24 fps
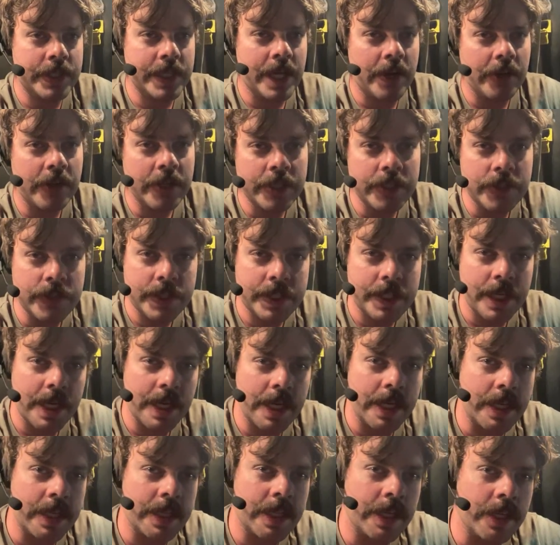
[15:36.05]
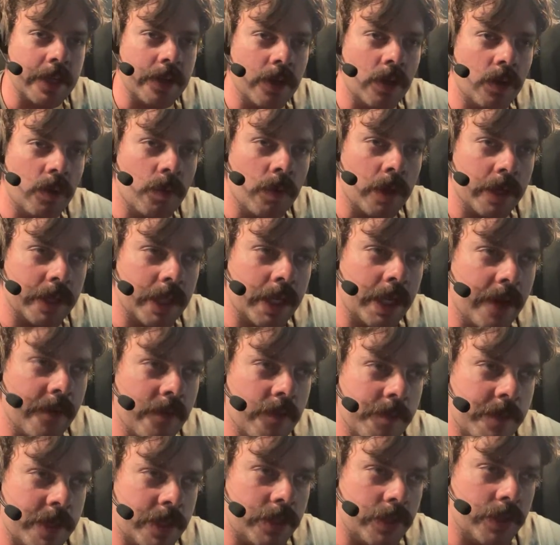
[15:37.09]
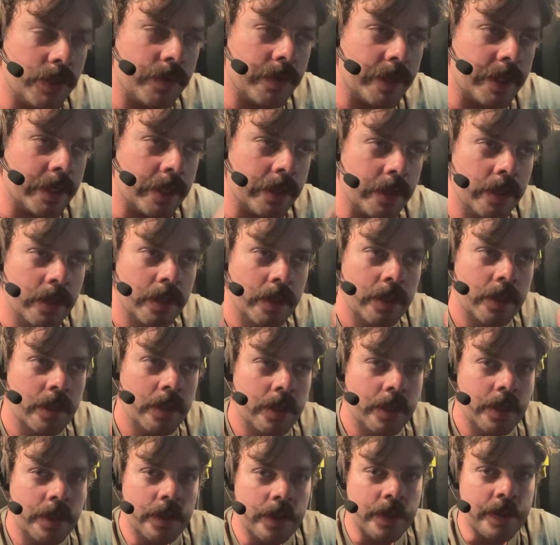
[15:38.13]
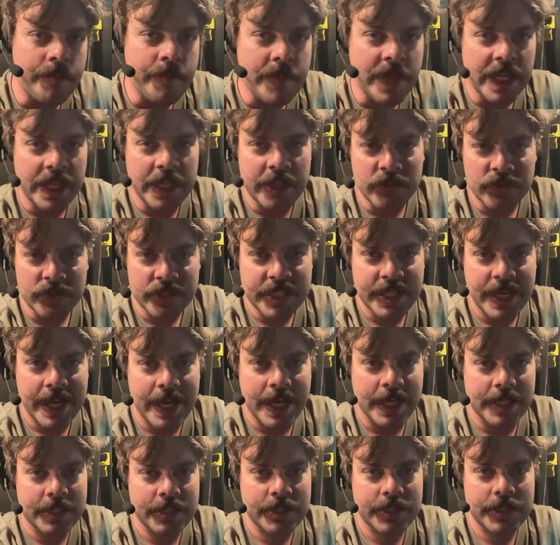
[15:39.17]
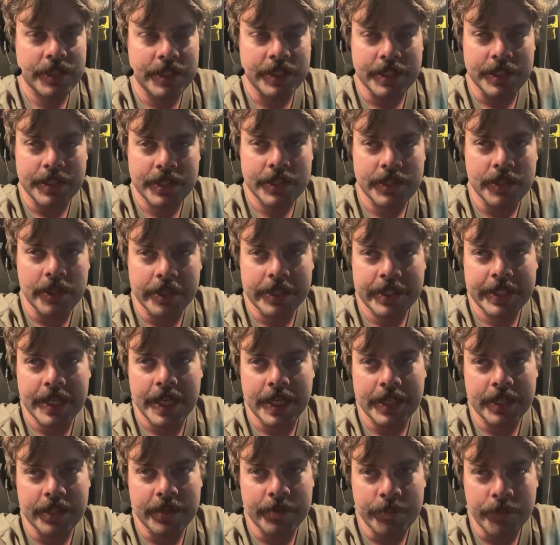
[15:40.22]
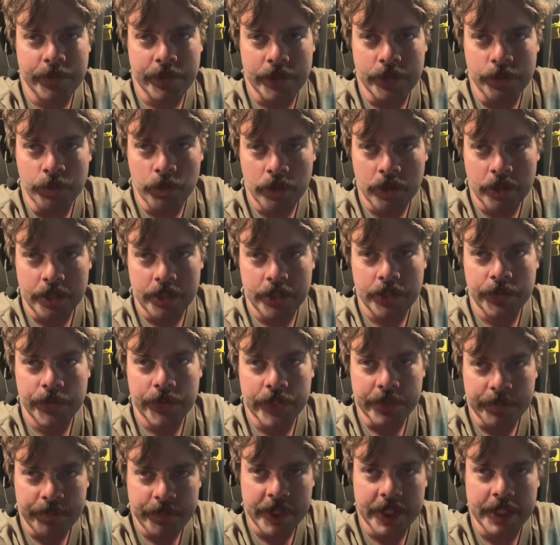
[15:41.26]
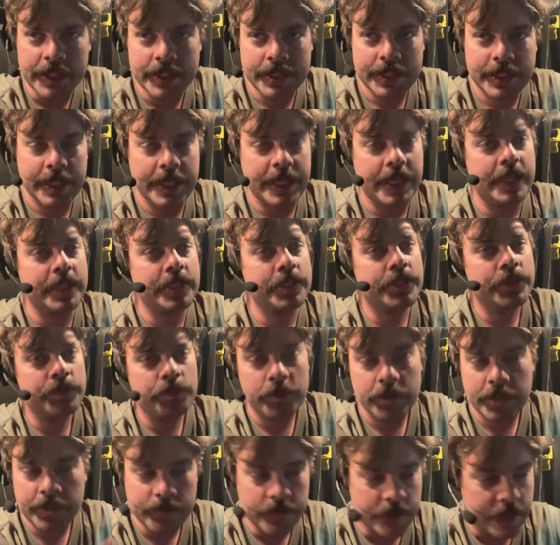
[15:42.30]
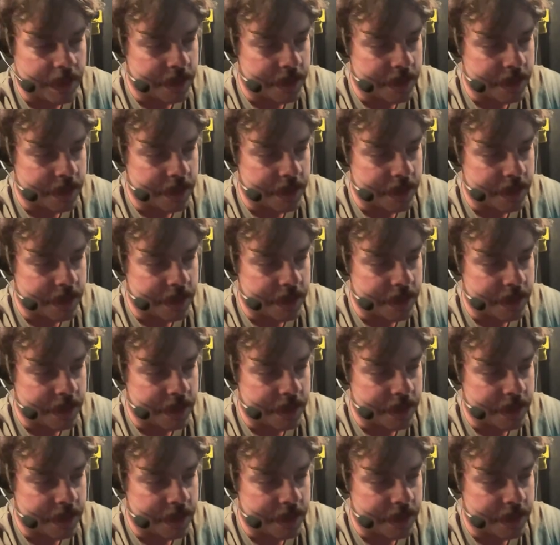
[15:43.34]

How can you say that you don't want the government doing the menial tasks because it sucks at them, but you want it doing the biggest tasks, whatever?